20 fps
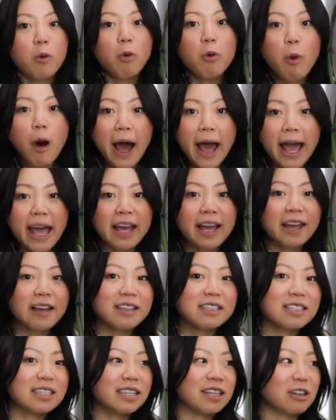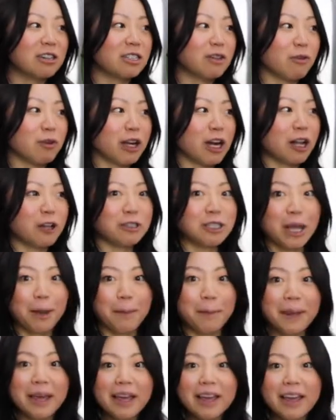white, there's different colors
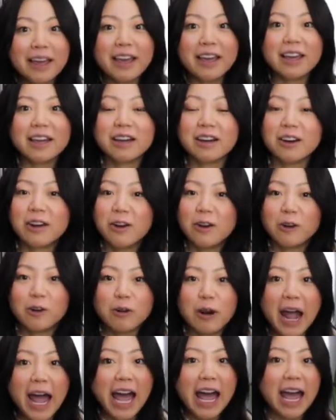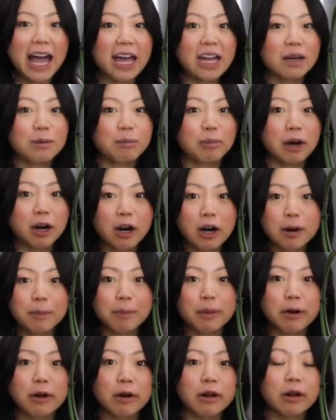like pink, red,
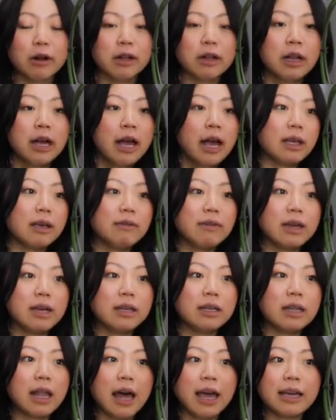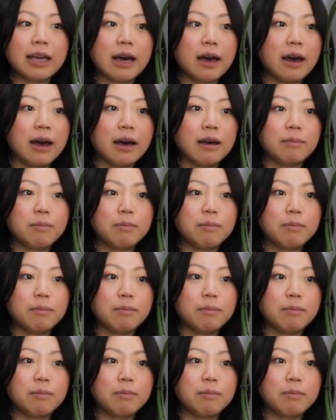purple, even like a